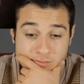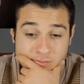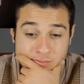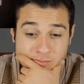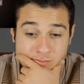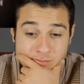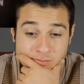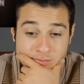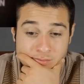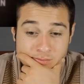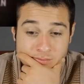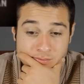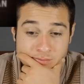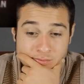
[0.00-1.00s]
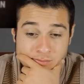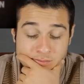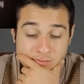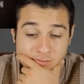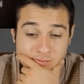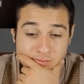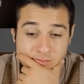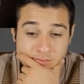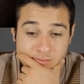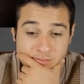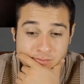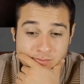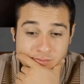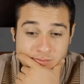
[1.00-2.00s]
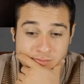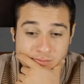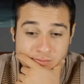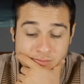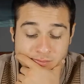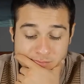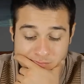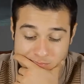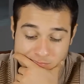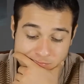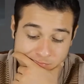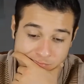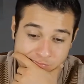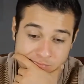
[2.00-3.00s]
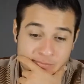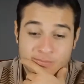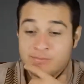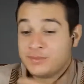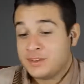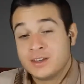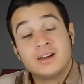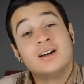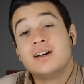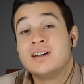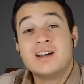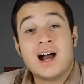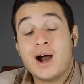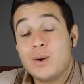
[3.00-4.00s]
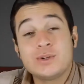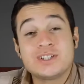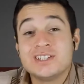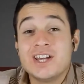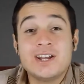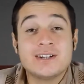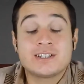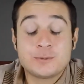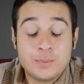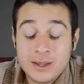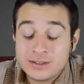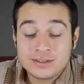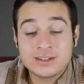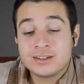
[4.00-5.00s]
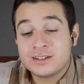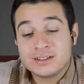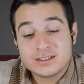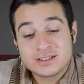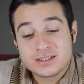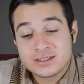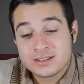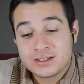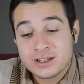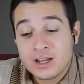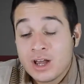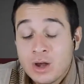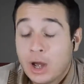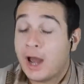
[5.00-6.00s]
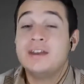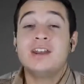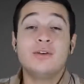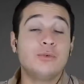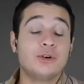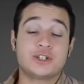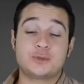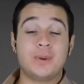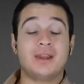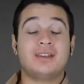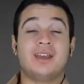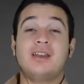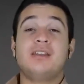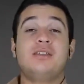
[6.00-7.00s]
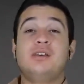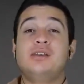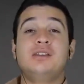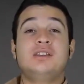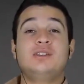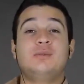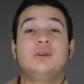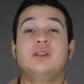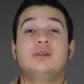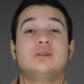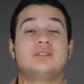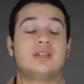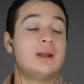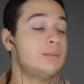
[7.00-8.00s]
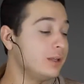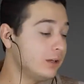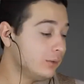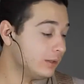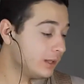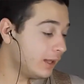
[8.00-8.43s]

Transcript: master of disguise, expert at telling lies. Then they gave him a... I was not expecting this. I never expect anything in these videos. I'm literally